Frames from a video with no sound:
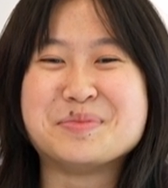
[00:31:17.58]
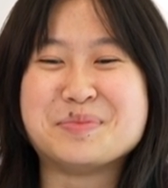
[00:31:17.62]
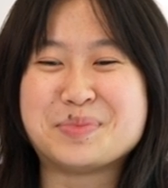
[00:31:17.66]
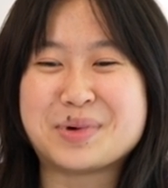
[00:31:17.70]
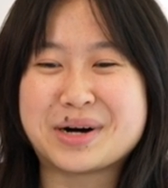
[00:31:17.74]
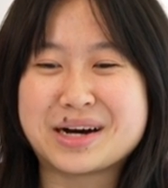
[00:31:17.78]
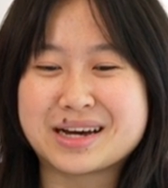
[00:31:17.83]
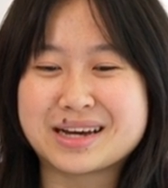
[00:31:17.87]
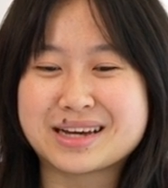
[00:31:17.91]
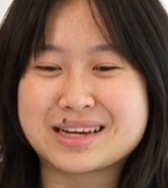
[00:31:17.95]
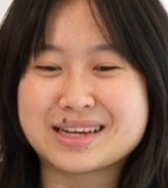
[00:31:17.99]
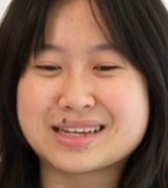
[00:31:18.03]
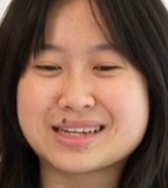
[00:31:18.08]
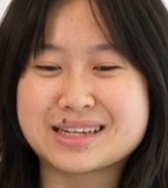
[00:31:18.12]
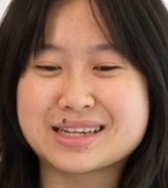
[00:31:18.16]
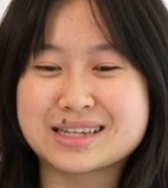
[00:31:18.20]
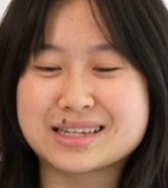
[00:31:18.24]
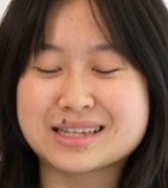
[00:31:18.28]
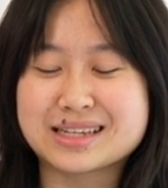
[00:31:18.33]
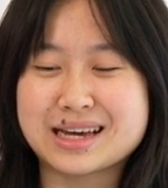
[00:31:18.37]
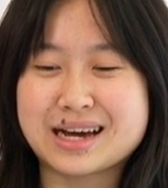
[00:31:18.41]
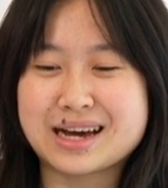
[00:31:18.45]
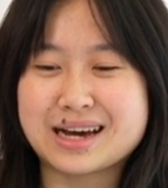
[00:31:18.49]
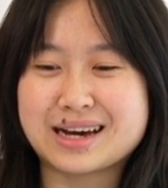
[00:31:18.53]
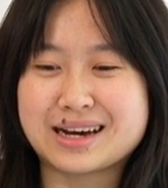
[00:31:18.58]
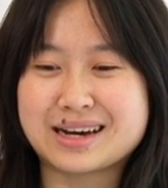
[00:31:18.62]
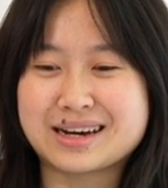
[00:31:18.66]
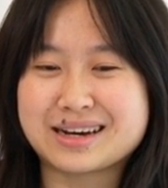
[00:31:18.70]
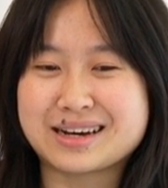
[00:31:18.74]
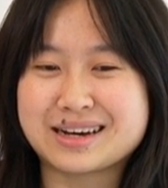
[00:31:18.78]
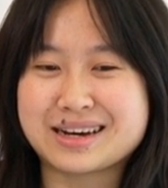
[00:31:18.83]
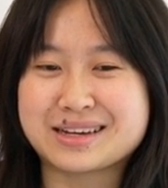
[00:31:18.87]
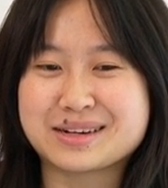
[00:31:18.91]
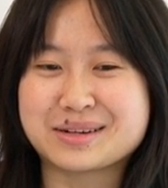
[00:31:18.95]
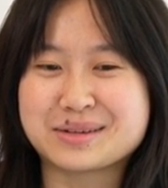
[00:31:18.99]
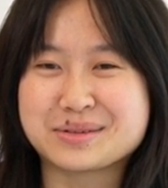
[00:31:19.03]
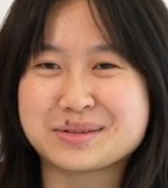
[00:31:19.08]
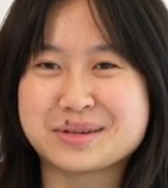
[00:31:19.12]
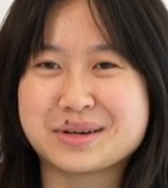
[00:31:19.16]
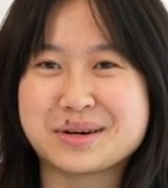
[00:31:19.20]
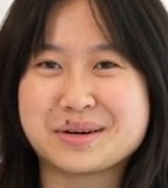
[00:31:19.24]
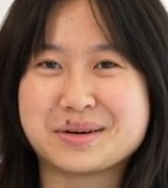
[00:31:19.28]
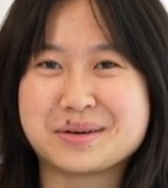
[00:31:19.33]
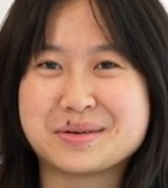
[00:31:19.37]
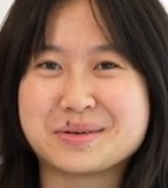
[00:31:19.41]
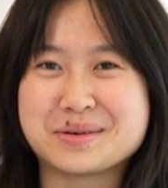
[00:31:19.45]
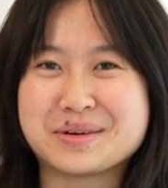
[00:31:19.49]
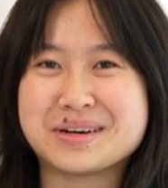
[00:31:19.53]
But yeah, I don't
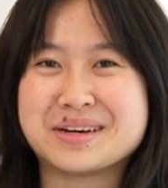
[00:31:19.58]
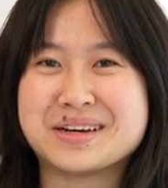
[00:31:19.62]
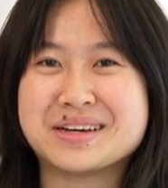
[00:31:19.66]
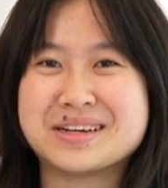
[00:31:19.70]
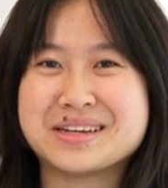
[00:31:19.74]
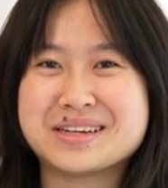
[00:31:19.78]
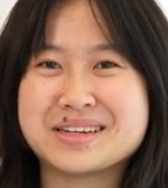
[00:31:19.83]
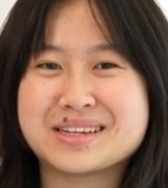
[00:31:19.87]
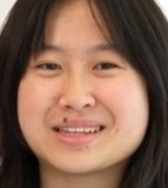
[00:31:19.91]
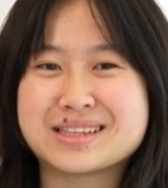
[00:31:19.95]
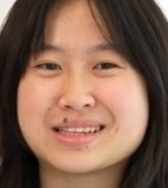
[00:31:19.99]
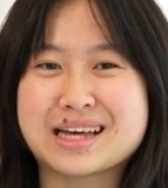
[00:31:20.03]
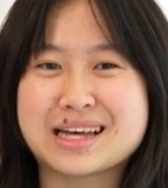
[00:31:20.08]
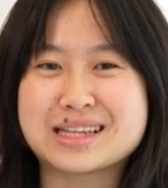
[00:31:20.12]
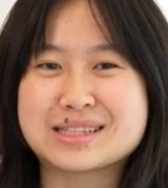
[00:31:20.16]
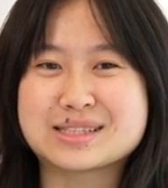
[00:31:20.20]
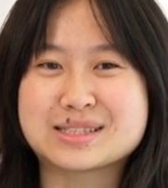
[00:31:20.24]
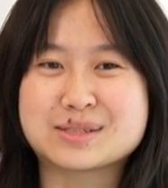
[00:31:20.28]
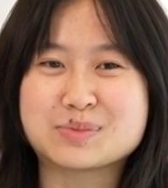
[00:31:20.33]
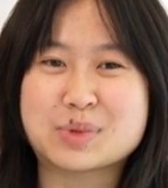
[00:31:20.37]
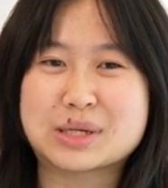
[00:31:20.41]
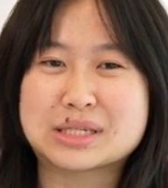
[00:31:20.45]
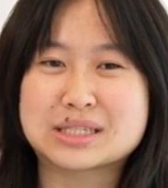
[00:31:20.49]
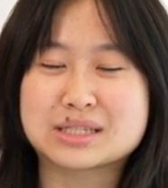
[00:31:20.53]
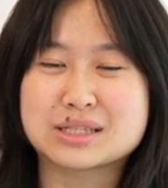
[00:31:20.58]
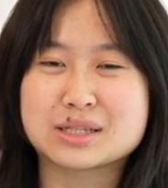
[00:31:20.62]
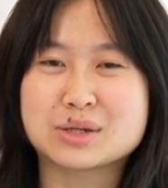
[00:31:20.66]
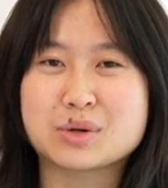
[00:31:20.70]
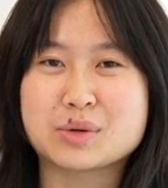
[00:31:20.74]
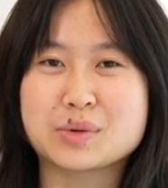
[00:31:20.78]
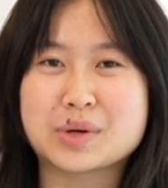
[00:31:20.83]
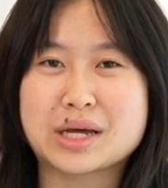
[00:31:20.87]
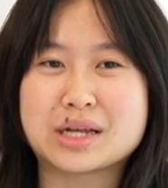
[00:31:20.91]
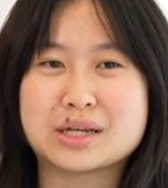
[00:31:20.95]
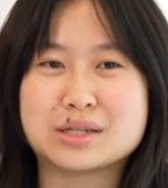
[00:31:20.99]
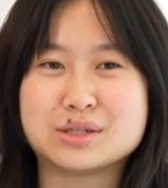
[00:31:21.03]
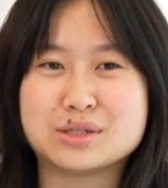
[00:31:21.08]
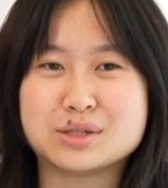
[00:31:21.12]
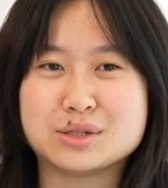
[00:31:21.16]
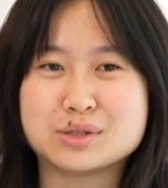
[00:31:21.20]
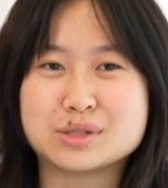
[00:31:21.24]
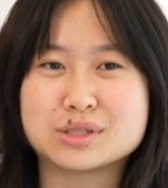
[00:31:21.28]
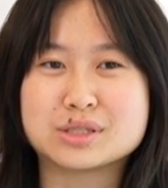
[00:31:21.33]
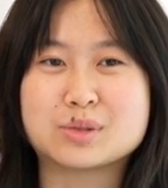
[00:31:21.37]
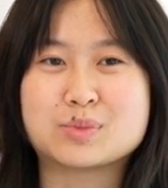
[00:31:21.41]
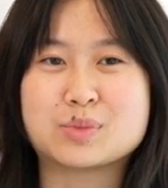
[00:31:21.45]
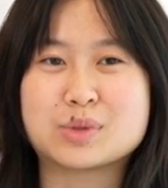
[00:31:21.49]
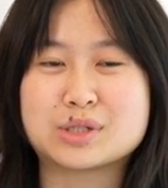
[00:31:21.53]
know. That's basically what we had to do,
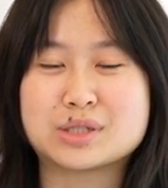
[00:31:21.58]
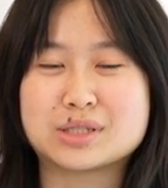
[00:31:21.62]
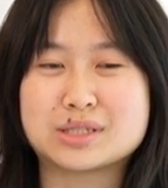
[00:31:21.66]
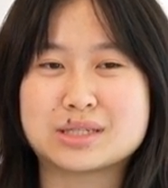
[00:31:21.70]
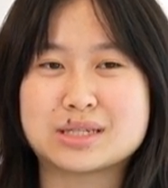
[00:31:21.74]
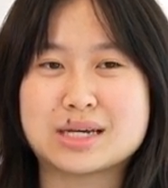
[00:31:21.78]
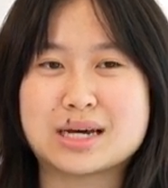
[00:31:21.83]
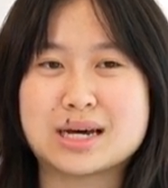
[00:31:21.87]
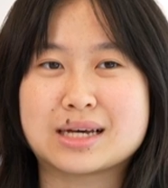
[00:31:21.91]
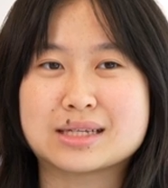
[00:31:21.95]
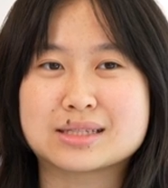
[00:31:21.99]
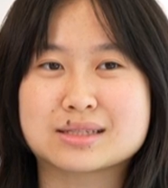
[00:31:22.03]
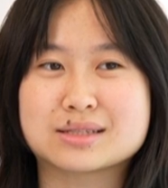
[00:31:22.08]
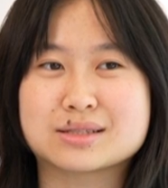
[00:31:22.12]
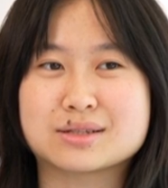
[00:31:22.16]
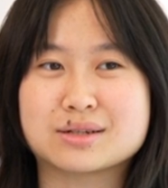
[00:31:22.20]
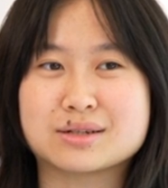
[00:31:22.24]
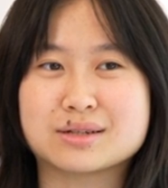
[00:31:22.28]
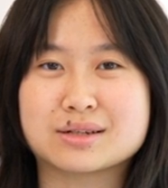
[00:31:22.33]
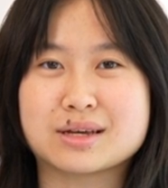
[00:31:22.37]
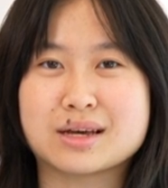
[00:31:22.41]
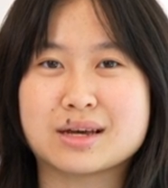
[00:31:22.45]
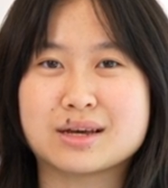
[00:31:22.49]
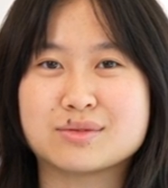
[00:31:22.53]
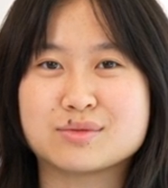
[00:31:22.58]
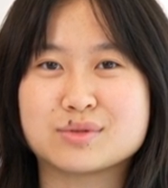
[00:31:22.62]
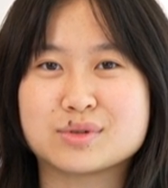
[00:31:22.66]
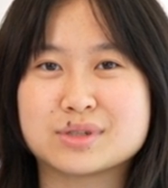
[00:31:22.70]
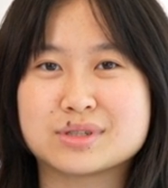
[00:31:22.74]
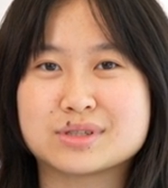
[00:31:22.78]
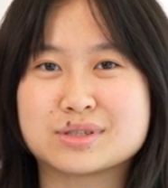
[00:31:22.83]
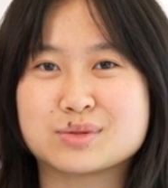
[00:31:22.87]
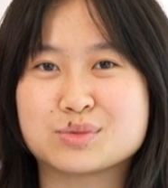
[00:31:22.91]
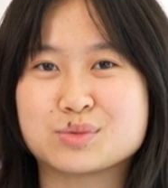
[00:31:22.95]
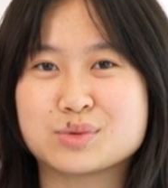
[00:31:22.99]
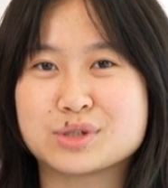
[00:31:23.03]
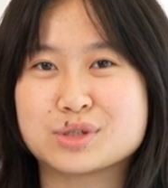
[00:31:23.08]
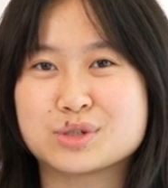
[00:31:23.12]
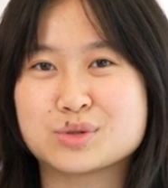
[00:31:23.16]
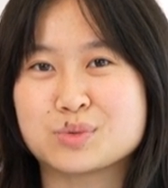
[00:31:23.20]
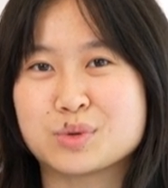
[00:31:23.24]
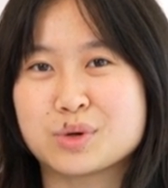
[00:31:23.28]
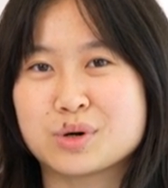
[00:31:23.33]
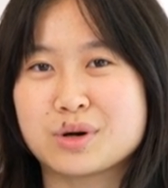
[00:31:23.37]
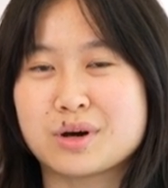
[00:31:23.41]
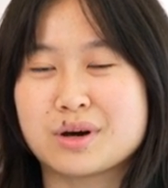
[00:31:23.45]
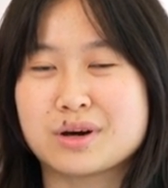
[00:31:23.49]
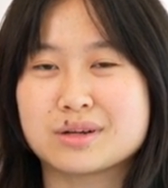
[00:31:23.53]
just a bunch of tasks on Canvas, which
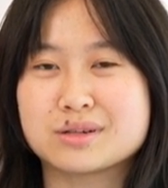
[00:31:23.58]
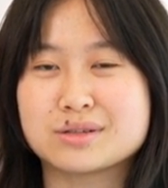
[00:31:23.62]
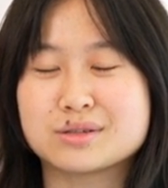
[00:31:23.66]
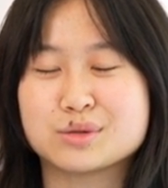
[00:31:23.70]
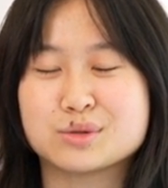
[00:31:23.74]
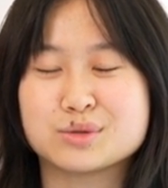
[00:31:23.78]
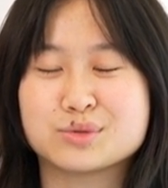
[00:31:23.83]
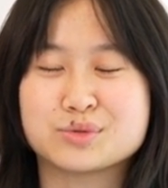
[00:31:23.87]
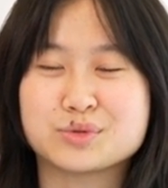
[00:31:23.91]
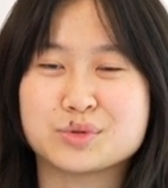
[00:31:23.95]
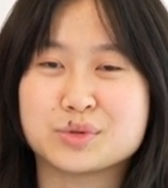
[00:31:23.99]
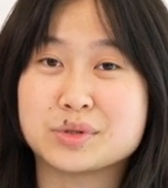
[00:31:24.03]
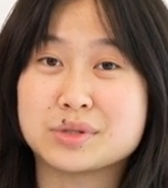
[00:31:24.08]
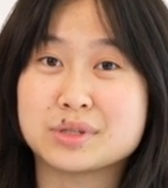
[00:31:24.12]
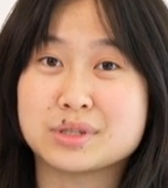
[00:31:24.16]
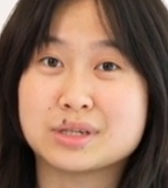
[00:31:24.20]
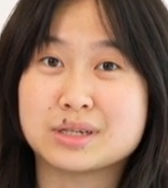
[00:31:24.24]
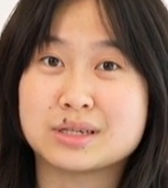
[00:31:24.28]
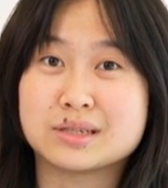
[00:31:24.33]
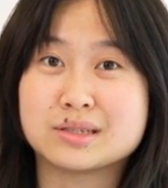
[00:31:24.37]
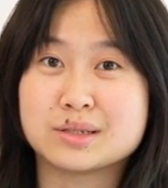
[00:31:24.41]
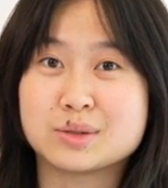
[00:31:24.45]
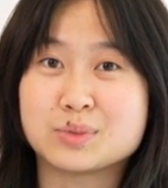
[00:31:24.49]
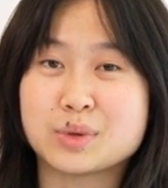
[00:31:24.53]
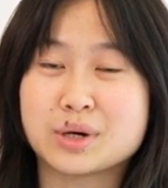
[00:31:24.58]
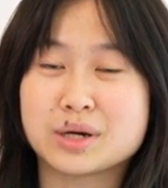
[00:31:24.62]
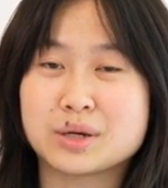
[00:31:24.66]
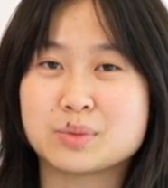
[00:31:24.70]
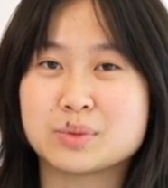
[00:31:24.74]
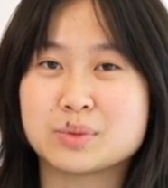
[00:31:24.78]
were not useful in the end, in my